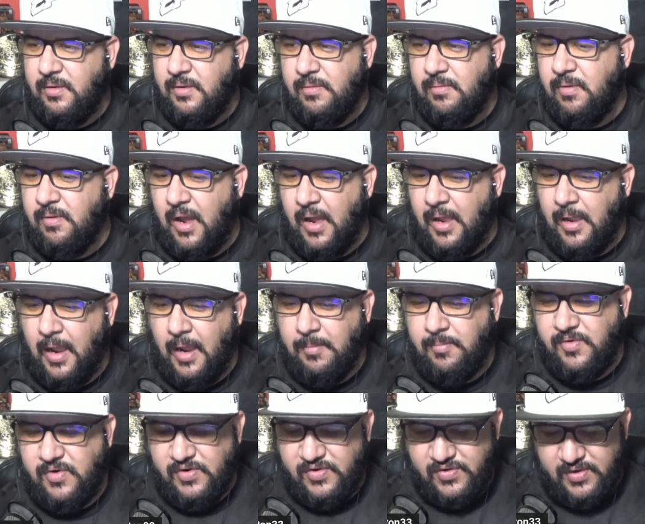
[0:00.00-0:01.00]

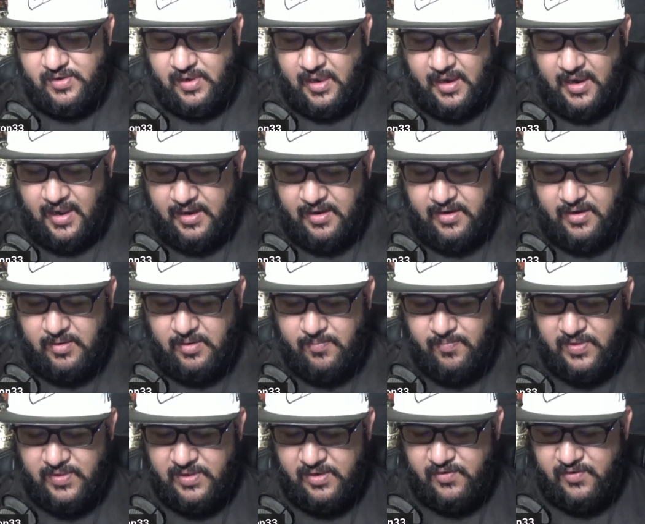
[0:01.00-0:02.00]
I'm just like, I don't know.
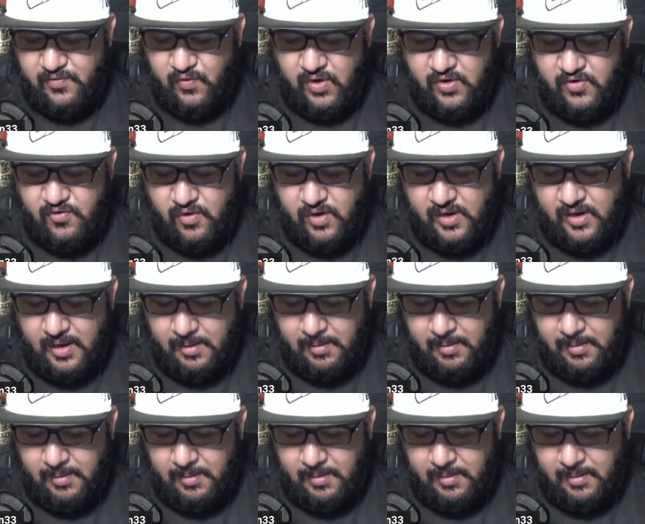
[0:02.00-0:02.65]
It's frustrating.